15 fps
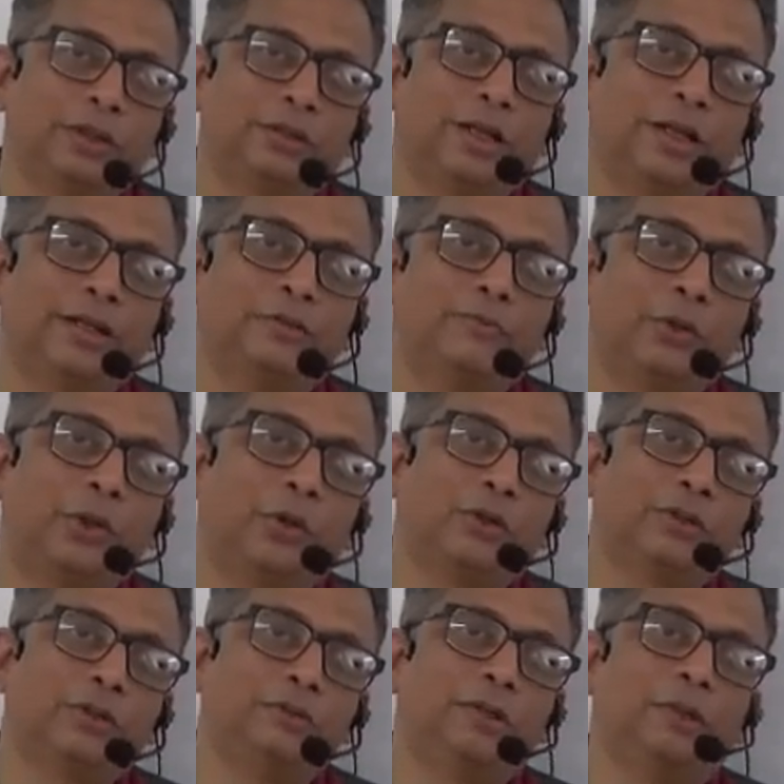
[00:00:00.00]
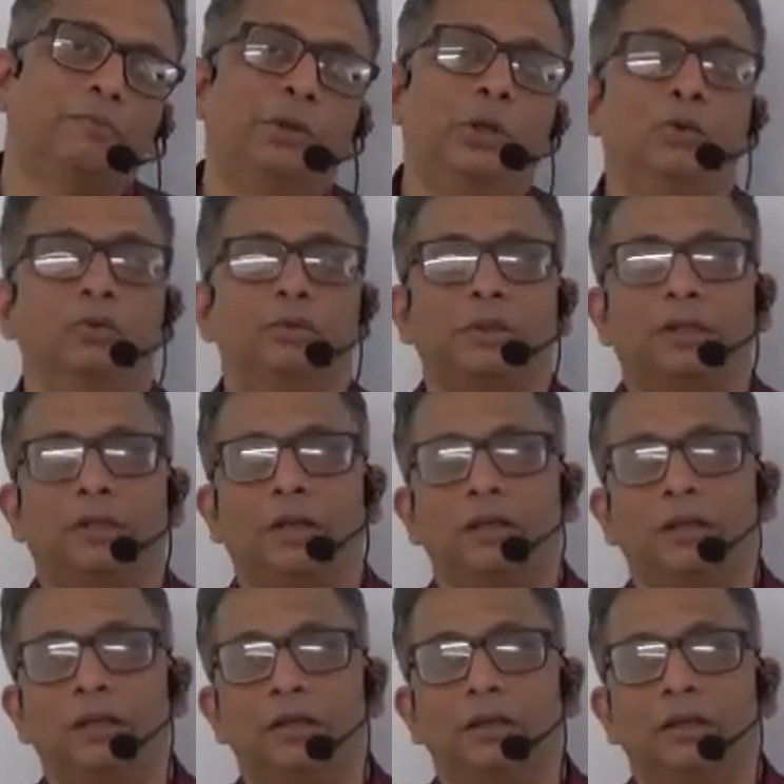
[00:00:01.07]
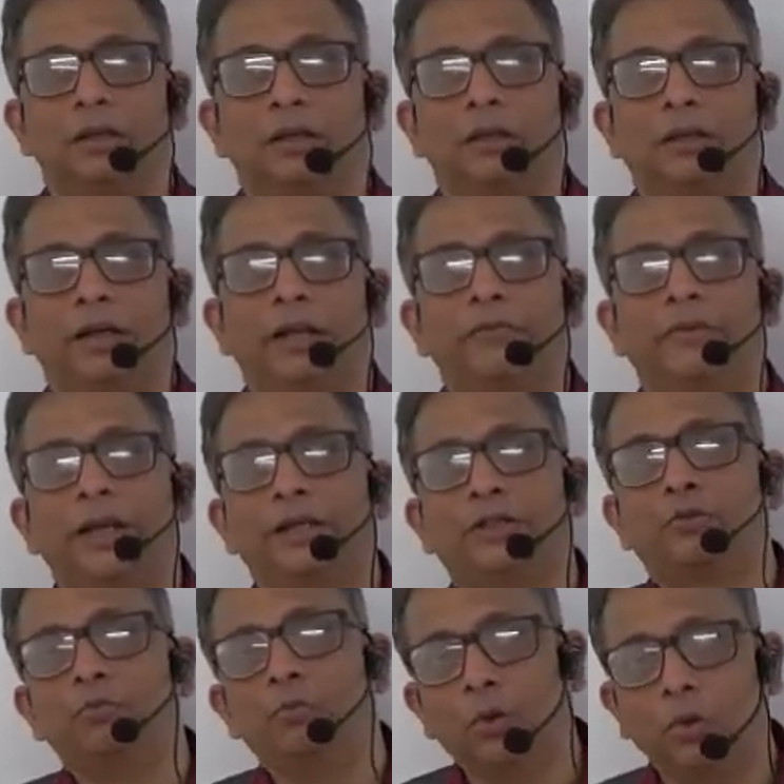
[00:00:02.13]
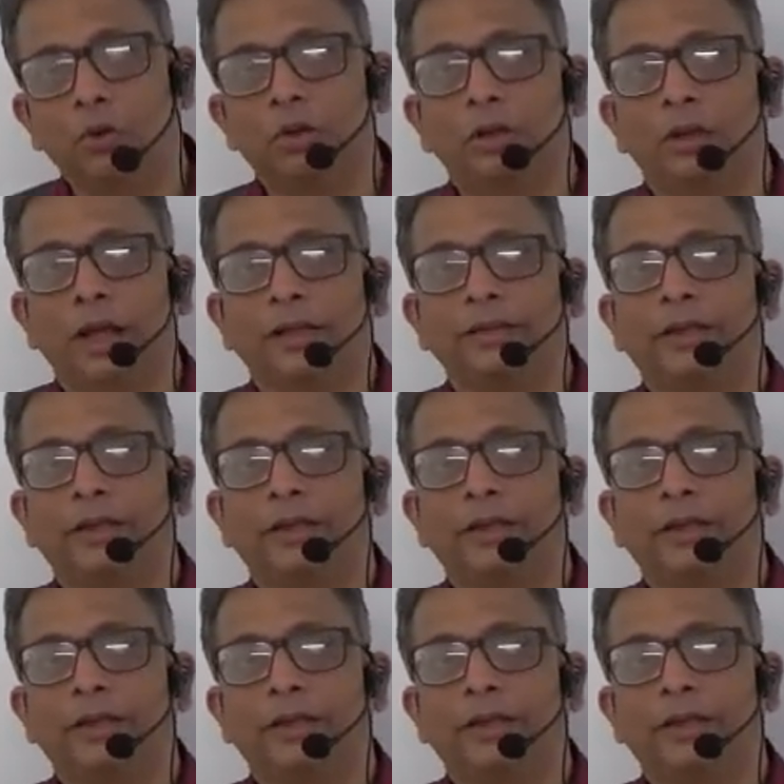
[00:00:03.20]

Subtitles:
That is because the blue's color deviates more and